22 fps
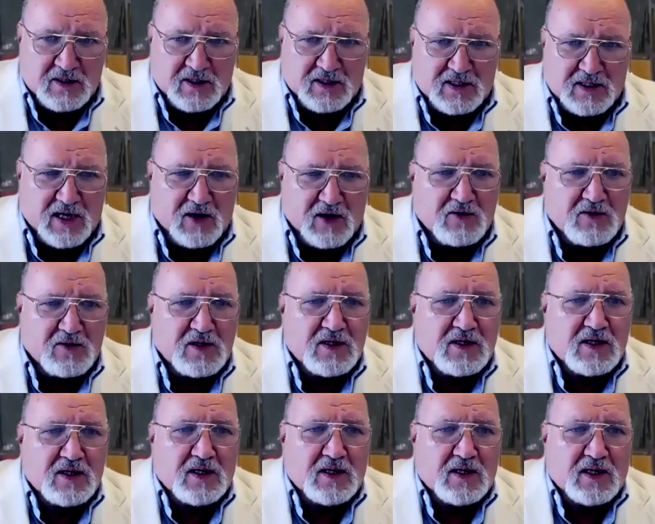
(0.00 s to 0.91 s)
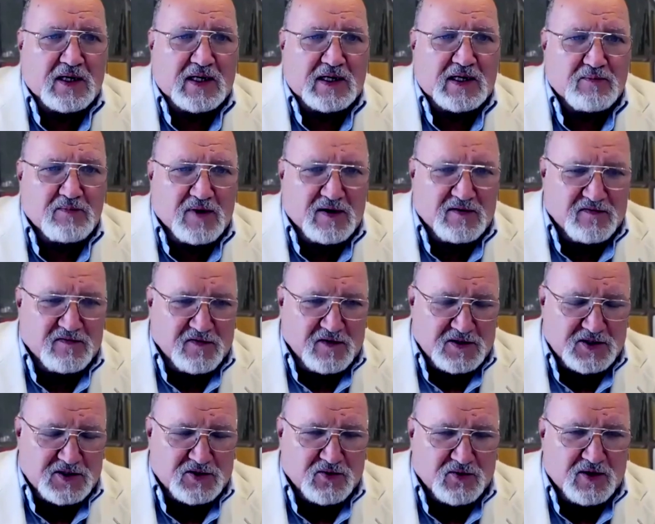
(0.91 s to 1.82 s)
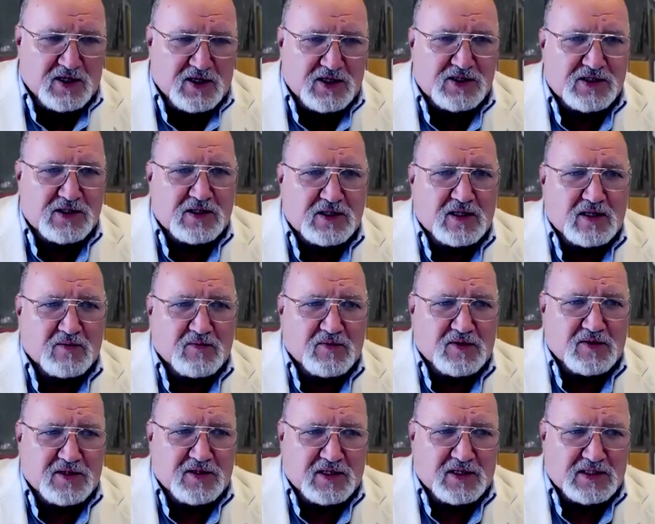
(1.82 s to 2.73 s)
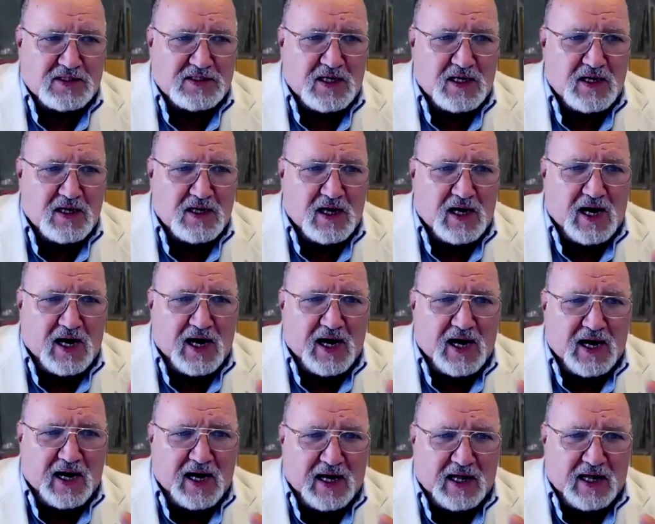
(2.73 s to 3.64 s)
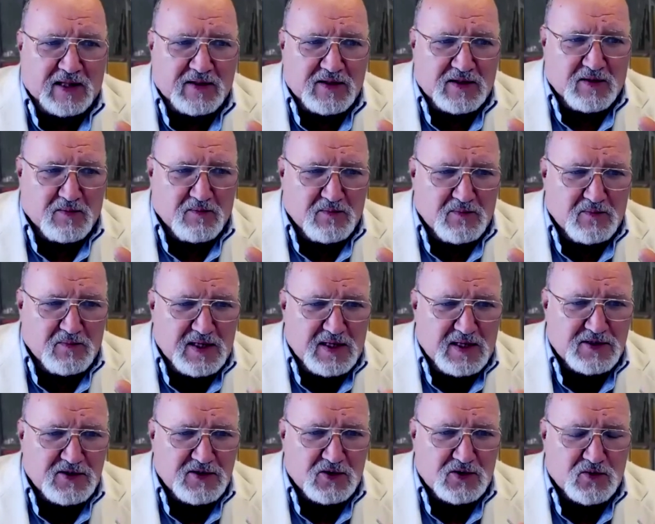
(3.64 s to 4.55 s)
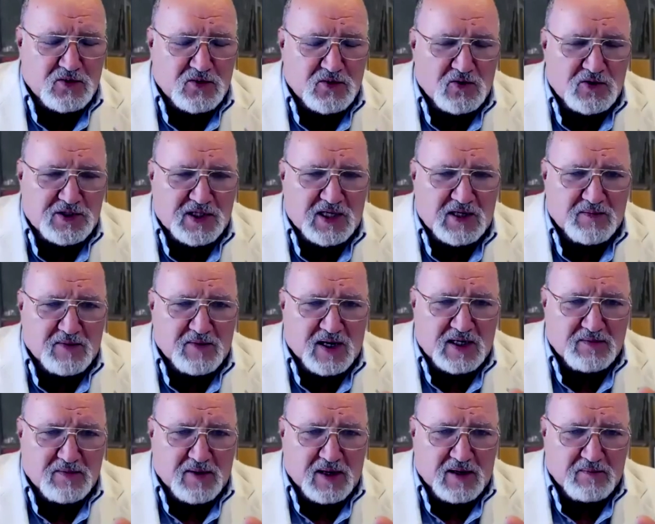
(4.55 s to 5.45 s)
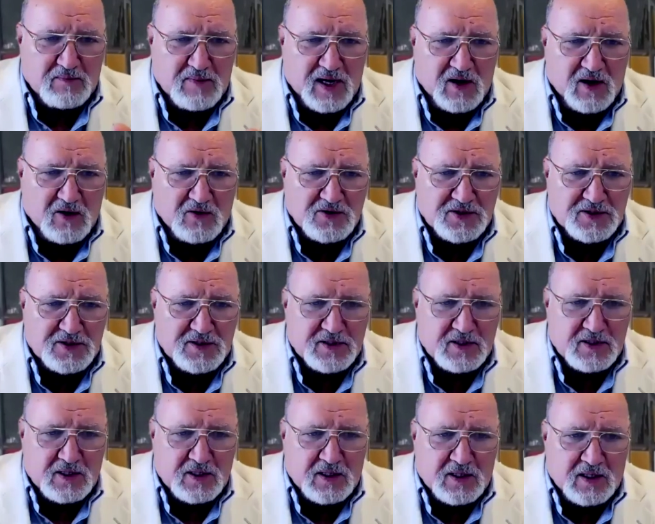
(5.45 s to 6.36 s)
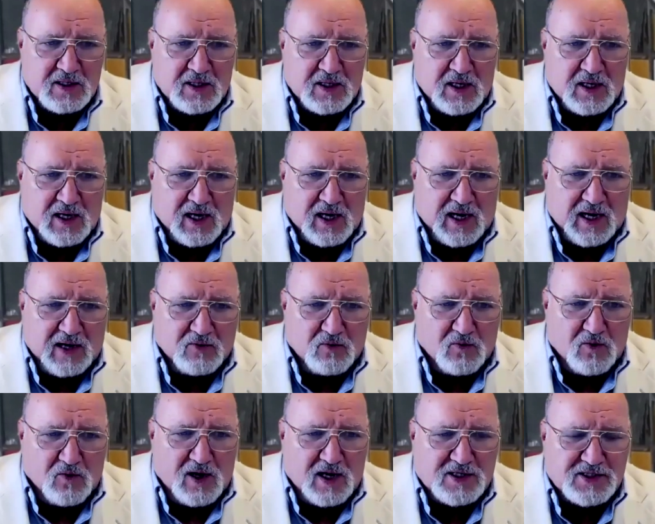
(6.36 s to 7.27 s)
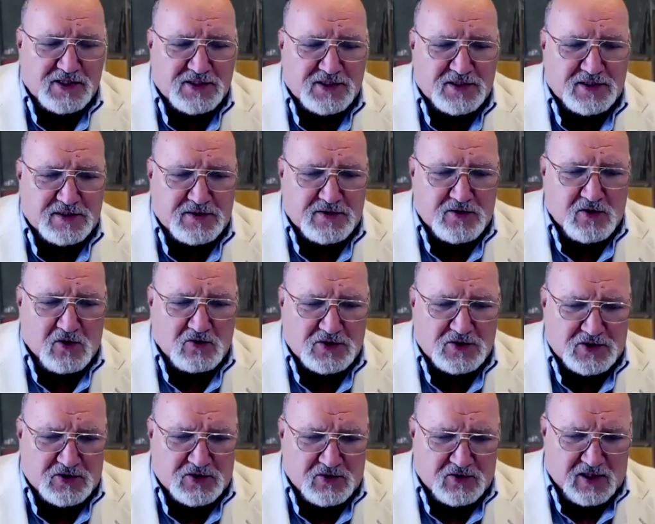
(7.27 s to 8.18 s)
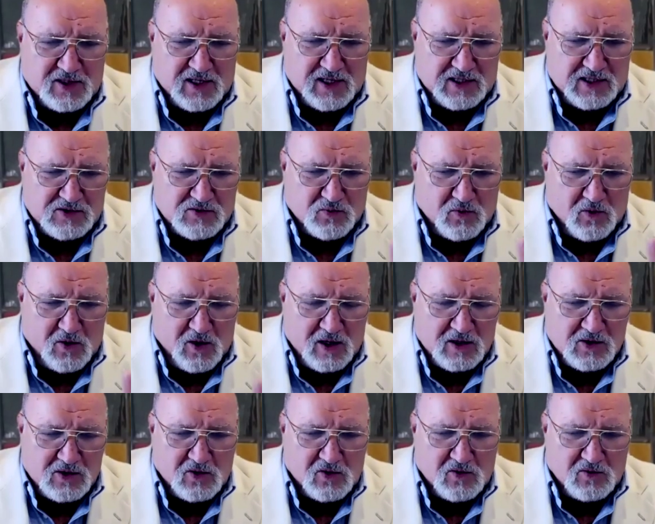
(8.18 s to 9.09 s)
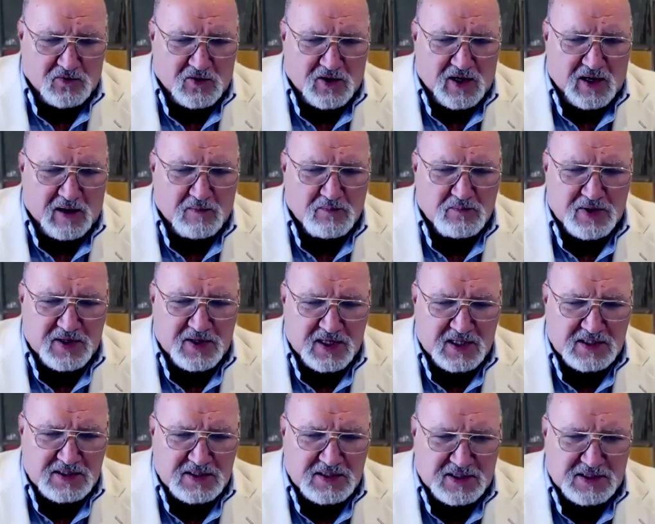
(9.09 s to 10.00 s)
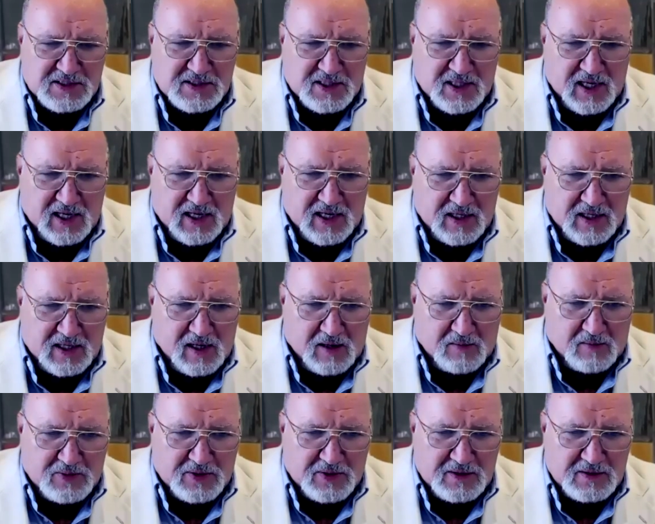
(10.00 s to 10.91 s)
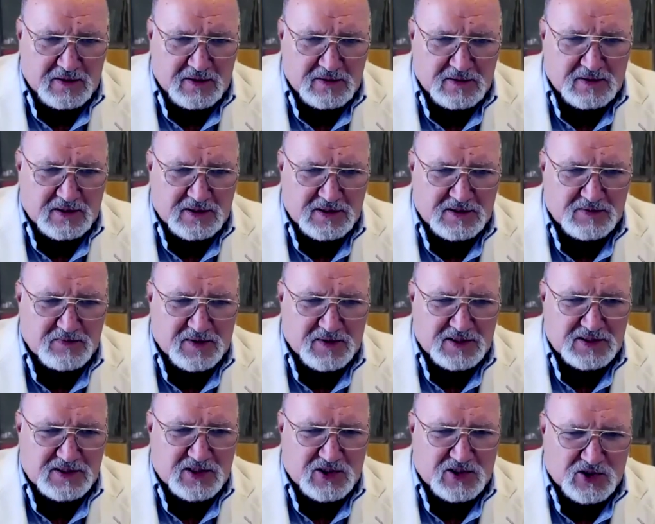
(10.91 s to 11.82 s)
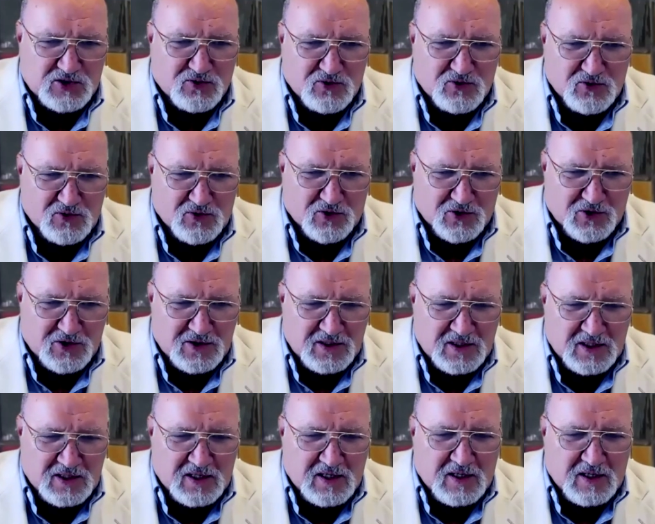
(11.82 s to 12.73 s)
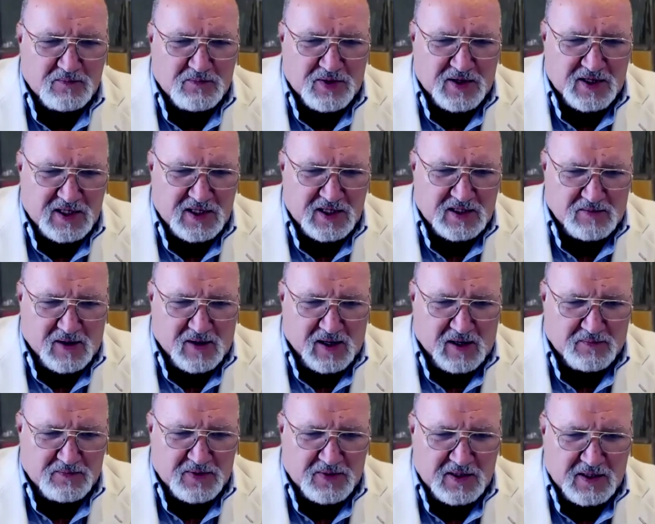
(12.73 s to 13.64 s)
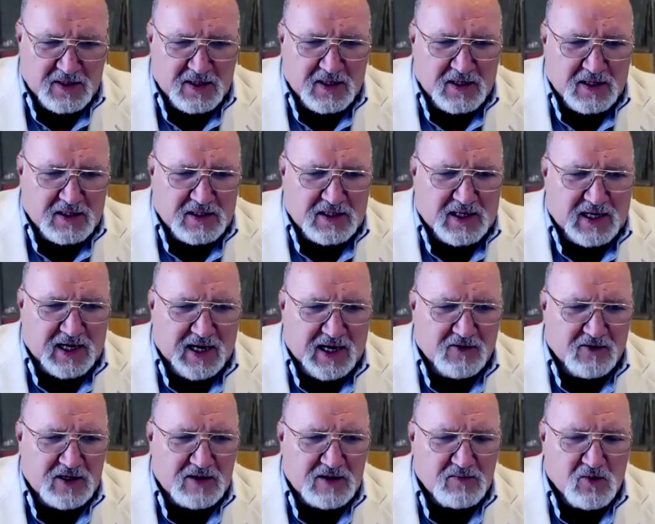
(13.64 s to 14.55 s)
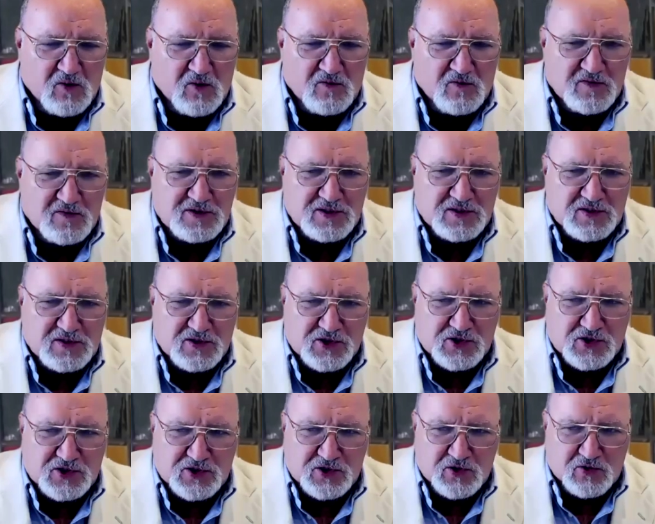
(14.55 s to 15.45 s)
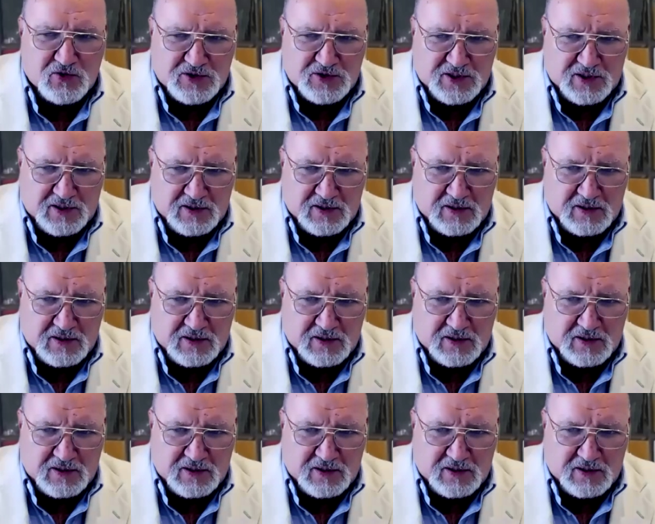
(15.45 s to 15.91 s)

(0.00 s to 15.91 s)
Now, in my frustration and things, at the minute those words came out of my mouth, I watched those two guys walk over and pick this guy up, this intruder, pick him up, carry him over to the chute